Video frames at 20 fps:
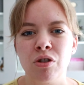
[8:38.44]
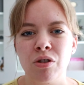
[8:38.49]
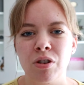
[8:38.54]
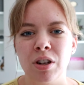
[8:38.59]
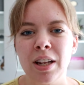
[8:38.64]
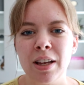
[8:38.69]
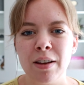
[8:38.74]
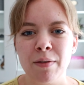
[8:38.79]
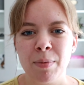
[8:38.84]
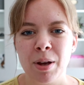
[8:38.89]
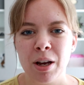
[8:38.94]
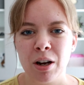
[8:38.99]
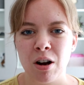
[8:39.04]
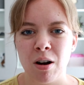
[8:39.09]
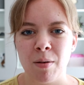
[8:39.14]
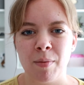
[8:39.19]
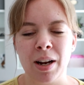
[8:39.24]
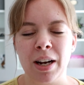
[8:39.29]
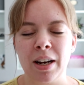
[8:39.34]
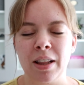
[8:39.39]
leave me a
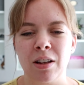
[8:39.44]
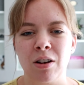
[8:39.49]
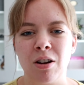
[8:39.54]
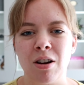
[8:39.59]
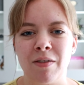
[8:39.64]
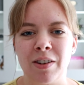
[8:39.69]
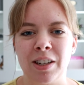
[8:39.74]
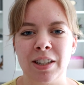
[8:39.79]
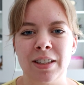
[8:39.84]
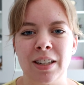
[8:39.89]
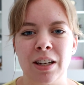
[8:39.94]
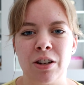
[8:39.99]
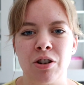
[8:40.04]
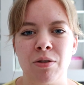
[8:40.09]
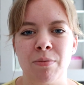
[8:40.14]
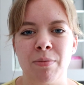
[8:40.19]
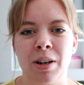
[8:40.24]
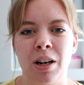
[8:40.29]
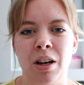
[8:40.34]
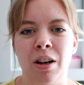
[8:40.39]
comment in the comments
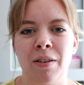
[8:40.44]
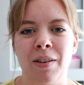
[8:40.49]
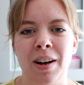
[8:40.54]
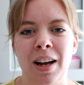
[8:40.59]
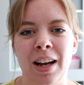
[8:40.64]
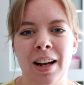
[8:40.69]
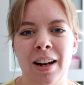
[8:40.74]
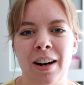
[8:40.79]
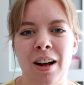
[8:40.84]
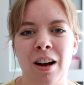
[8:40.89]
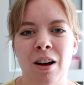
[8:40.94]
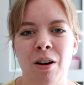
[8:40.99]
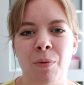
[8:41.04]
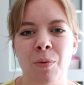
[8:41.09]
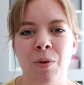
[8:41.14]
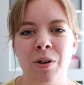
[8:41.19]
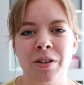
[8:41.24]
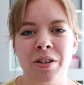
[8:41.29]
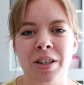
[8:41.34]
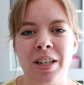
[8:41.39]
section below, and I
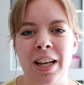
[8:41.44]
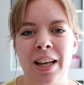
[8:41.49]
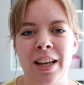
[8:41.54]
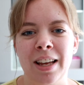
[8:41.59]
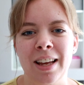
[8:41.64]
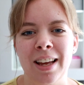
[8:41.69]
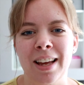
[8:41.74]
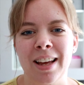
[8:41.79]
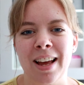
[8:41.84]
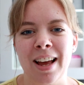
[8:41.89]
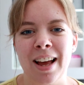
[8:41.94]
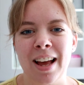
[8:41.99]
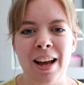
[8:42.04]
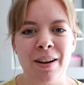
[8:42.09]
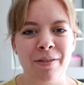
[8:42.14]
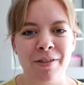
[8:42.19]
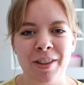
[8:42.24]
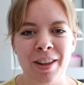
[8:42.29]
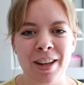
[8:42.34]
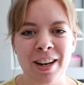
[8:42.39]
want to hear
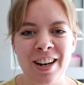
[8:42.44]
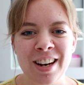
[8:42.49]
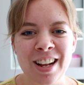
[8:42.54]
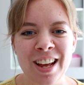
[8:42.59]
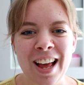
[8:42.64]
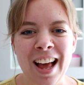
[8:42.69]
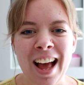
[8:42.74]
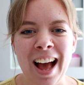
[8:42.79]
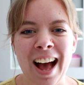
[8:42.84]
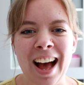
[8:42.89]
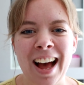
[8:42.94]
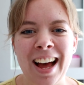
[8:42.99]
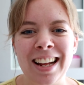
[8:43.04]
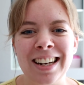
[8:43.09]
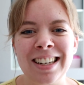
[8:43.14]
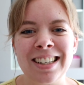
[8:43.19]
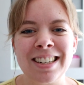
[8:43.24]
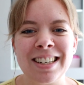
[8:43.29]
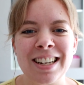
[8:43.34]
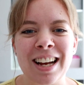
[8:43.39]
everything,
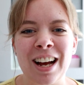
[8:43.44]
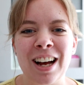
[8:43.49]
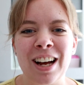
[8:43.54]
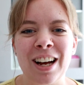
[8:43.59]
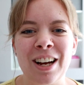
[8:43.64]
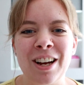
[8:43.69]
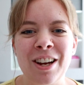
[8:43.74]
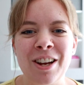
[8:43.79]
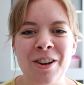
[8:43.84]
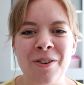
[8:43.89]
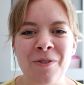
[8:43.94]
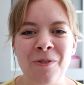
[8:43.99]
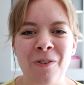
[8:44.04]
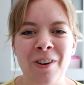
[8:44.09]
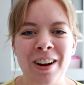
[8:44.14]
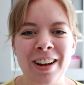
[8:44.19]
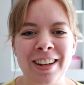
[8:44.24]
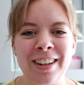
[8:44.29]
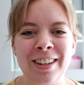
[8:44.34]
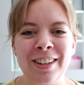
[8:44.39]
and I
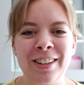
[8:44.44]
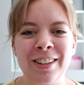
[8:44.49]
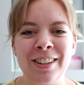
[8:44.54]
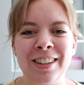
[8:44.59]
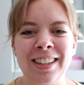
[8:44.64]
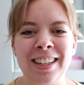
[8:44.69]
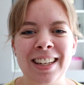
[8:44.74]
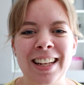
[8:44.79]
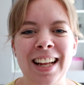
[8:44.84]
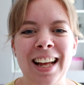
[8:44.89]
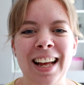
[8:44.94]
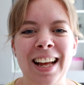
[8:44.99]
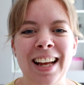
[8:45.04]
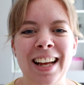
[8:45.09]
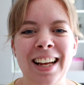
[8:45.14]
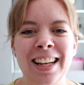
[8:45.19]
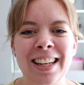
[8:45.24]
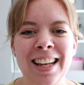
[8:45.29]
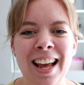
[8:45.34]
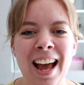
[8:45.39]
will
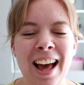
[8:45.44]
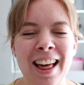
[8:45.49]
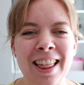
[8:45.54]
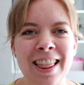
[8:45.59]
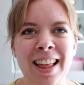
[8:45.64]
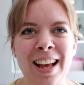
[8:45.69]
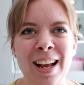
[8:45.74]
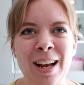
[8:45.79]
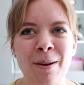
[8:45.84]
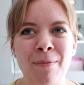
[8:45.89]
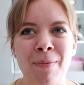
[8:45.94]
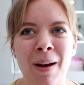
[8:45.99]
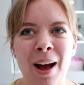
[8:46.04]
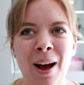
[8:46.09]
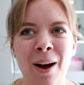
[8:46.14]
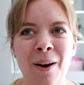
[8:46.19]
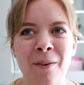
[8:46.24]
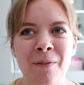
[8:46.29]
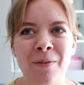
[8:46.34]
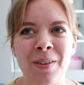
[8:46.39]
think
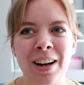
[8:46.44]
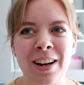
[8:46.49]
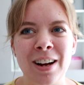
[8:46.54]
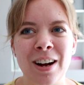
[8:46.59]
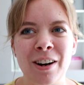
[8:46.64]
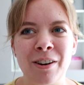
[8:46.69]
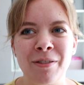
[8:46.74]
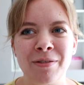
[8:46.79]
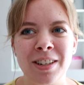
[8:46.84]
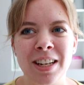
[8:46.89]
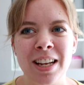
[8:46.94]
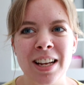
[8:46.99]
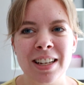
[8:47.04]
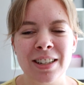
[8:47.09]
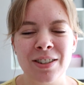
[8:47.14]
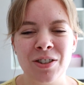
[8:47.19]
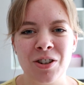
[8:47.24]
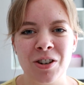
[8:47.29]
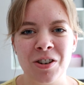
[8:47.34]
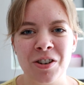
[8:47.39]
about my kind of tier
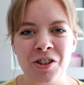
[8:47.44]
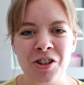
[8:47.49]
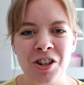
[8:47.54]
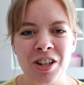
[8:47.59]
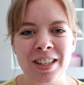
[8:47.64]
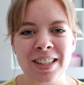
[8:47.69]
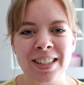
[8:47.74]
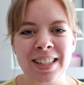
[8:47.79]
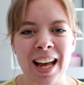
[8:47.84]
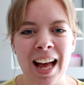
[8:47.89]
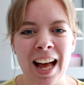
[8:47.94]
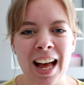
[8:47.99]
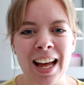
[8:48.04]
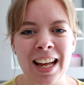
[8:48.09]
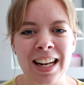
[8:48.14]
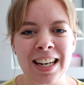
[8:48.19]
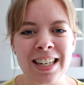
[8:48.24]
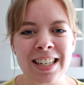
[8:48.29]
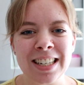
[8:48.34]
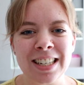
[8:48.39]
structures
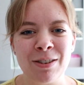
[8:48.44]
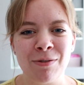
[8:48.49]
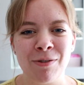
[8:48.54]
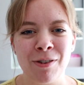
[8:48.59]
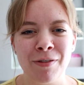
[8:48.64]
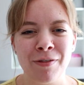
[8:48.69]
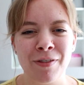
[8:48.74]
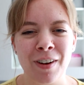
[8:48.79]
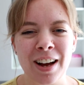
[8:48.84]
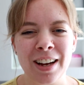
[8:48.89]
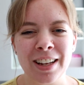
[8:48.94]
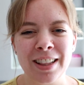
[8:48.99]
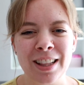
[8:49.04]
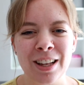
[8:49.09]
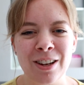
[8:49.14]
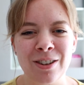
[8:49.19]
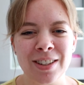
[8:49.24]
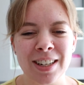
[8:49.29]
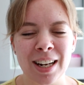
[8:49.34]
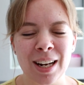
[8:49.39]
and refine
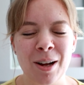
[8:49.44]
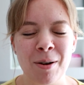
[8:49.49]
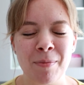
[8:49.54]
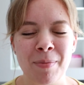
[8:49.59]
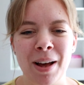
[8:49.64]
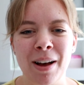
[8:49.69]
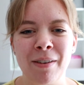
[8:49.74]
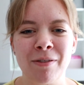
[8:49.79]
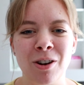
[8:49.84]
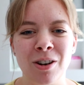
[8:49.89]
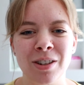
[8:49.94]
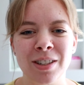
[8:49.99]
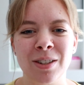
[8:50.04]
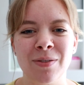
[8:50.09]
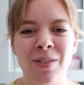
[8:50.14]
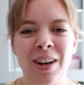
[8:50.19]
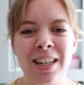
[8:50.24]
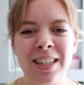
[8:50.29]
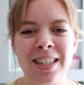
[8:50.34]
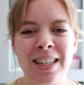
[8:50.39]
those a little bit. I've got
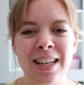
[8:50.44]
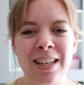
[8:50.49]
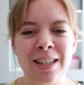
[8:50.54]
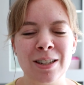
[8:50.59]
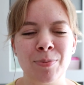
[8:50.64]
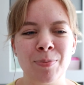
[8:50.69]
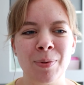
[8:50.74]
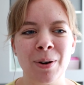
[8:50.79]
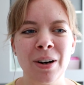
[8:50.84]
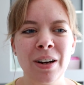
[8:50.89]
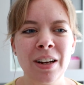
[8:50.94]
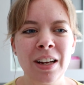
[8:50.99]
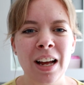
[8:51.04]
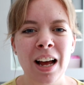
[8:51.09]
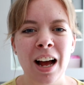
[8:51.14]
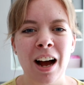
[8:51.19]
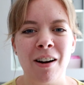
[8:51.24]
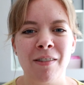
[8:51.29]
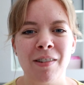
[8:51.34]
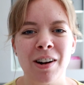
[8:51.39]
some ideas, but
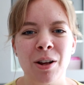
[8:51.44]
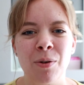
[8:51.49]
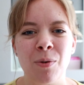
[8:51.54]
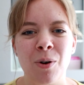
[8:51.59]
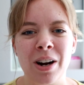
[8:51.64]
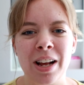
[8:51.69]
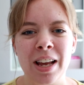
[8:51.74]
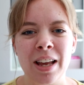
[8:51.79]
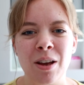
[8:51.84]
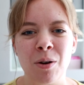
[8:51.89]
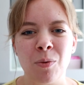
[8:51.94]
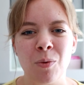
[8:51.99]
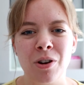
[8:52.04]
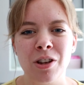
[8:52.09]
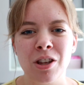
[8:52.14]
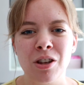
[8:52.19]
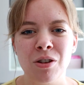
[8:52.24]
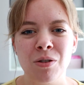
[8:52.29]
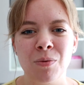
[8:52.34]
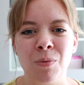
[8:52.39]
I really want to hear
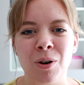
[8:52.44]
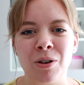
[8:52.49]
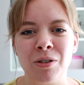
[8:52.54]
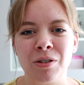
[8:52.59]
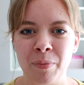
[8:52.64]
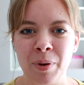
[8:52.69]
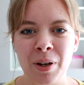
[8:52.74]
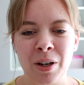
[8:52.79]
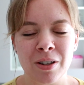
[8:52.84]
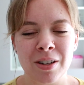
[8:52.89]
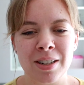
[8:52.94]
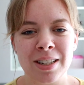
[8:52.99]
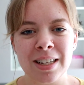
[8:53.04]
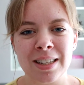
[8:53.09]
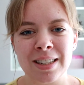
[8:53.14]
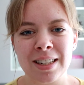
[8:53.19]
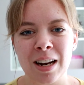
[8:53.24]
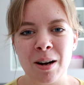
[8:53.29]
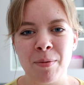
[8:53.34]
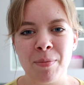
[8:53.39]
what you want, because
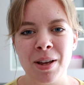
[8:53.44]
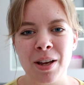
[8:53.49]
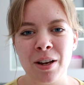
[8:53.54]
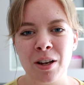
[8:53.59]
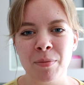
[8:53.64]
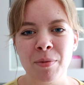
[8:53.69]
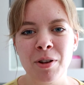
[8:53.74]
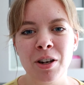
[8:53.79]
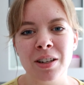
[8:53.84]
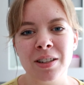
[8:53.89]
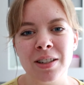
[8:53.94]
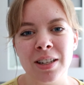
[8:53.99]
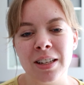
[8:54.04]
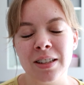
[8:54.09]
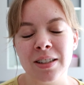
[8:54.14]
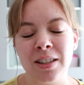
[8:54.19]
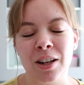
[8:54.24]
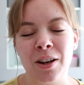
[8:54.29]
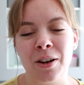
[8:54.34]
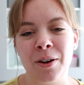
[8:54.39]
it's going to be a community.
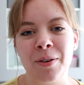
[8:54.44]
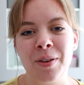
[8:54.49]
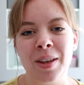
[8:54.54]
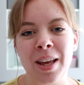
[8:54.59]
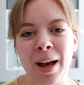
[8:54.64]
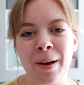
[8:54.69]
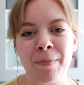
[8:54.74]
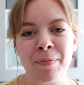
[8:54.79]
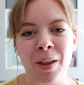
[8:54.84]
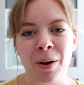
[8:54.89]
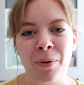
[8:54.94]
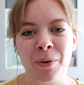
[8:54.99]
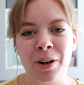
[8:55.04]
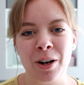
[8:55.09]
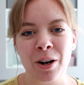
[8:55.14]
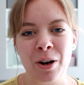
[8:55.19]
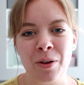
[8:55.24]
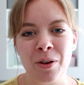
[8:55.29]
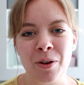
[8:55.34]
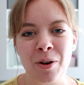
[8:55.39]
So I want to
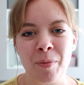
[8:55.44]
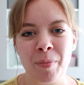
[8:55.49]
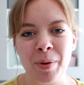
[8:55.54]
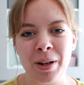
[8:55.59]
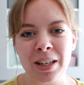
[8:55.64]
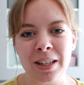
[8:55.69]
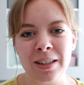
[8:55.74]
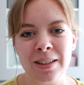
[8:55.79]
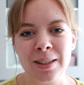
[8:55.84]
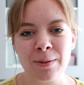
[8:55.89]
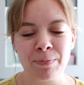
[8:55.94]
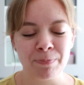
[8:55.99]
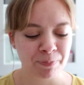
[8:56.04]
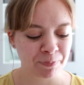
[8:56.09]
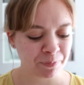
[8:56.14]
know your opinions.